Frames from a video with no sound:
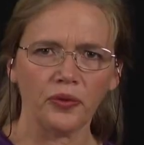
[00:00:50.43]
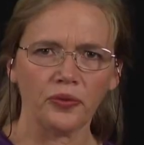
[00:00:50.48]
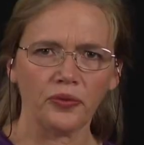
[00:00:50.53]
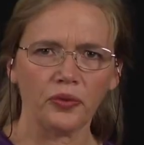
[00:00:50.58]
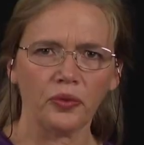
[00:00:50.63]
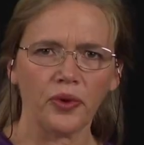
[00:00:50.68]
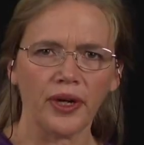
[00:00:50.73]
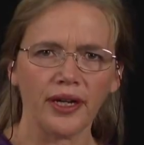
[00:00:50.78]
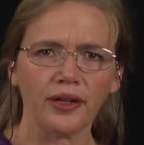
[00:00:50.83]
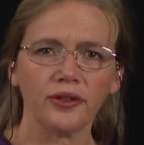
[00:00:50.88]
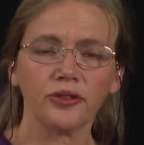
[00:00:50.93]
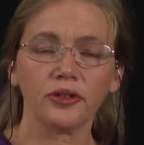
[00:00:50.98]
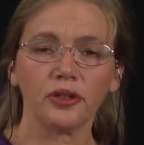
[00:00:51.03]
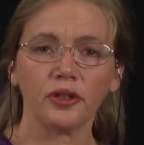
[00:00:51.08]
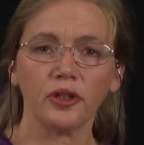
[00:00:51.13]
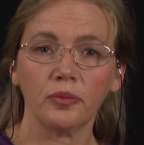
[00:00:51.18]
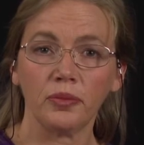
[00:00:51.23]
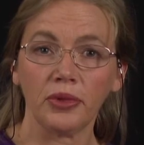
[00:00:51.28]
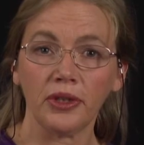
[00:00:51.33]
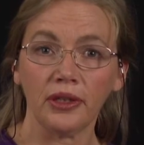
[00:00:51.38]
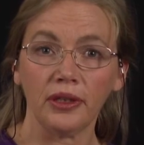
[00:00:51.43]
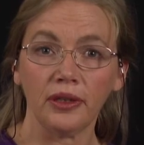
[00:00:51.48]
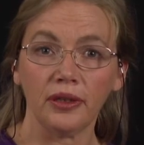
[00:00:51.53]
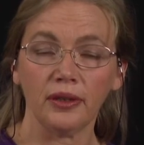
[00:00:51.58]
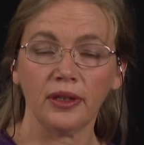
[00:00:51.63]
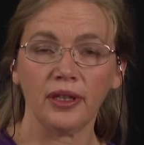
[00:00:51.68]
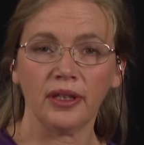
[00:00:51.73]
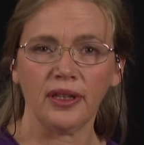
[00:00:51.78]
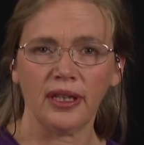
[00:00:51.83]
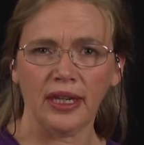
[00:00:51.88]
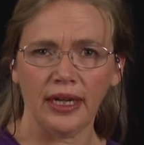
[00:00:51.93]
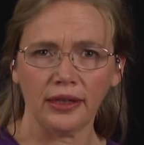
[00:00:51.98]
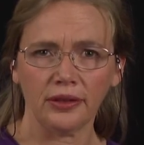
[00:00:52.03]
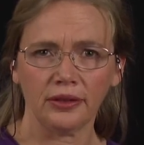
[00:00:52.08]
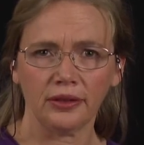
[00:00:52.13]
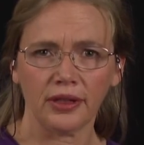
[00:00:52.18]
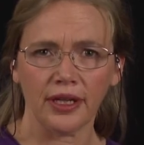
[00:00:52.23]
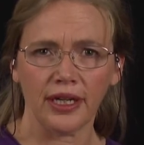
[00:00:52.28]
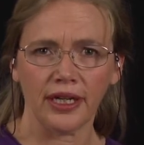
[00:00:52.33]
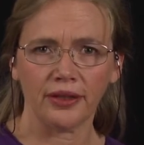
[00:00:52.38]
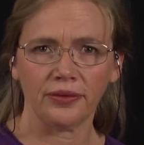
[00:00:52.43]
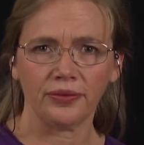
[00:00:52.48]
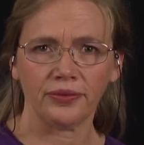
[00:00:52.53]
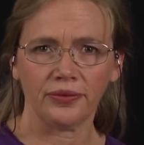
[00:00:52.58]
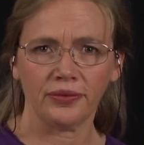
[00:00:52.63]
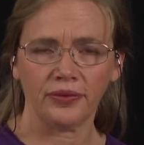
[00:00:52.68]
for how it's going to be in their adult life.